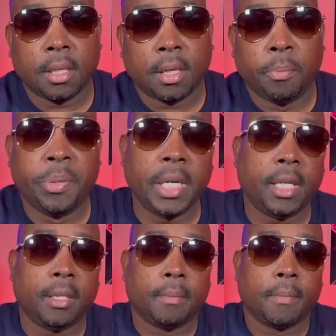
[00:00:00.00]

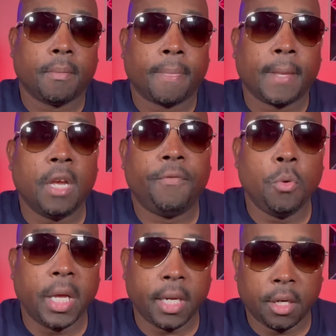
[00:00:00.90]
But if
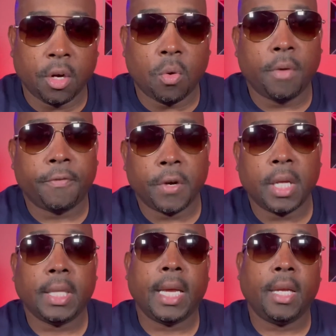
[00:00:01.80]
you let her know up
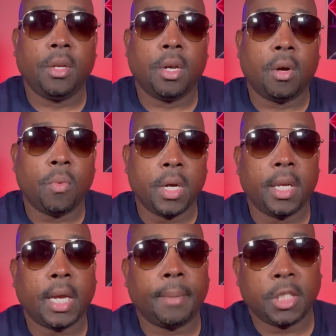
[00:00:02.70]
front that,
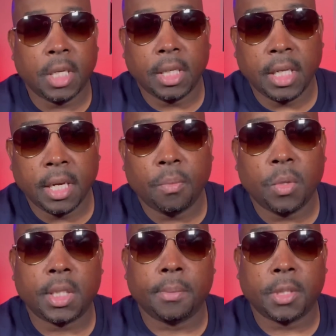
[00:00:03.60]
I'm still dealing
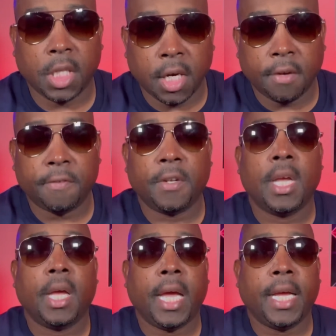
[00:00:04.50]
with some stuff,
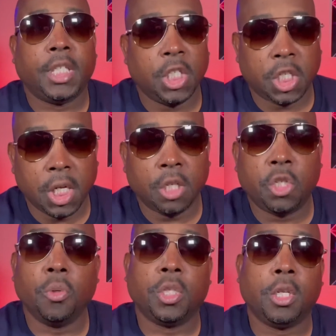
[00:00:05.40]
and she still
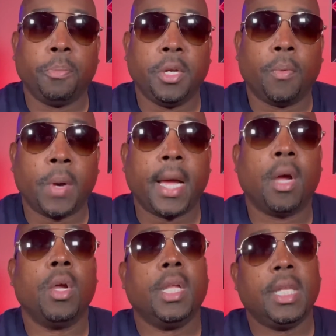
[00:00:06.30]
chooses to be
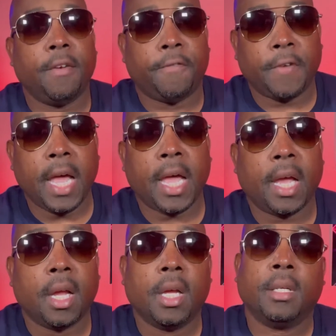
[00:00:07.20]
around, then
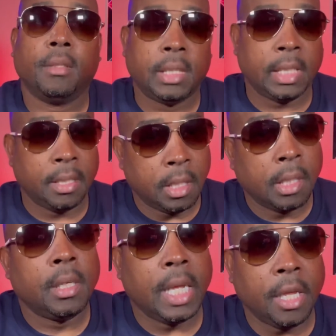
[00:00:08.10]
fine.
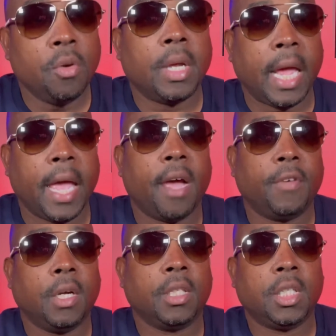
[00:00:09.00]
Then you can have
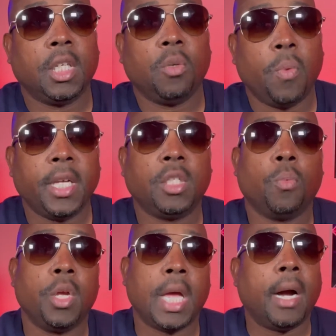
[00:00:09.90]
a situation
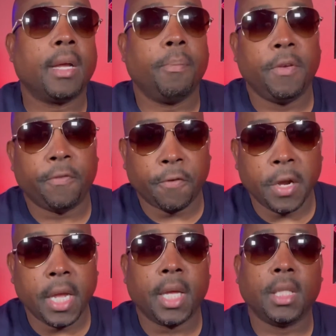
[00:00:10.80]
where y'all can be
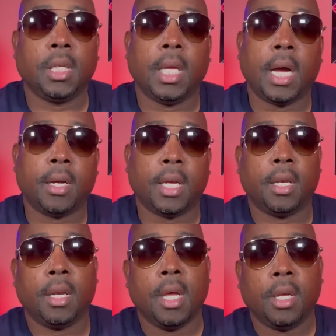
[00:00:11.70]
friends, y'all
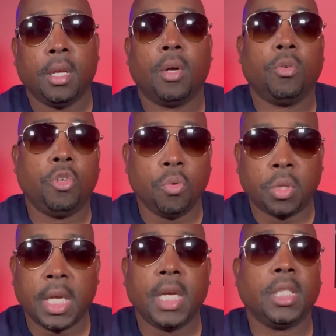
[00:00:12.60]
can, do
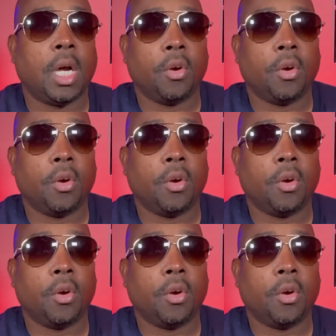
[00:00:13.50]
things, y'all